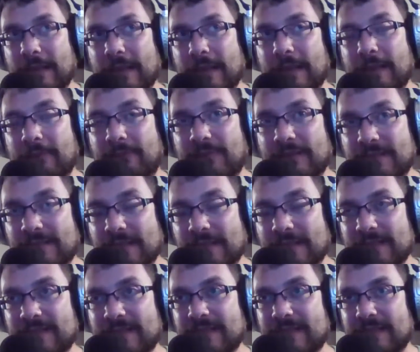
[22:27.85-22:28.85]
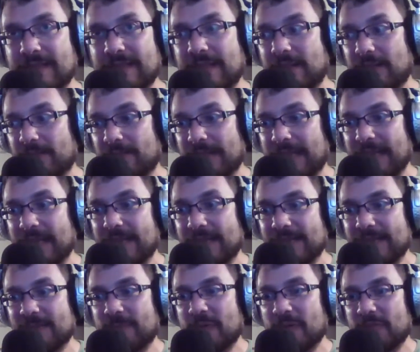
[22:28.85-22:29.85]
if it does, hit
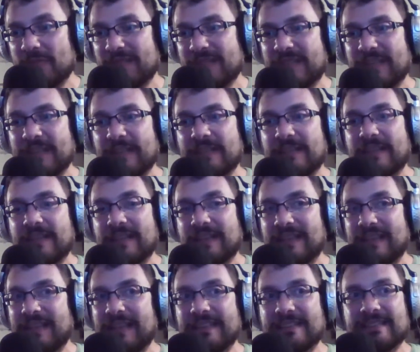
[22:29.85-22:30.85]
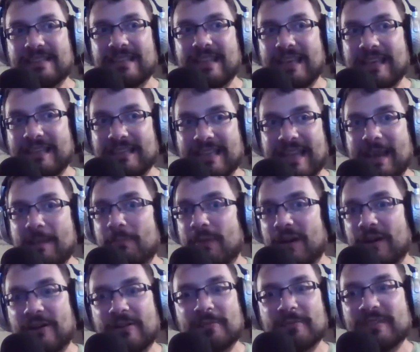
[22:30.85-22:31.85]
exposed skin, it's like
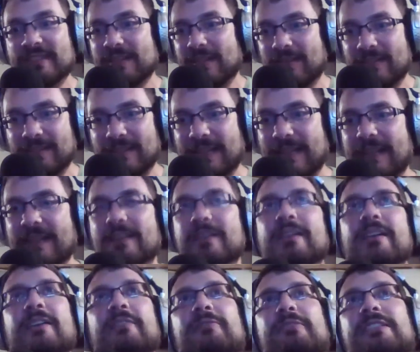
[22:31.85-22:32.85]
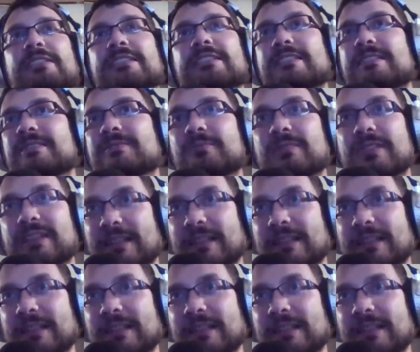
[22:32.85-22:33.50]
napalm. It's hard to get off. It's really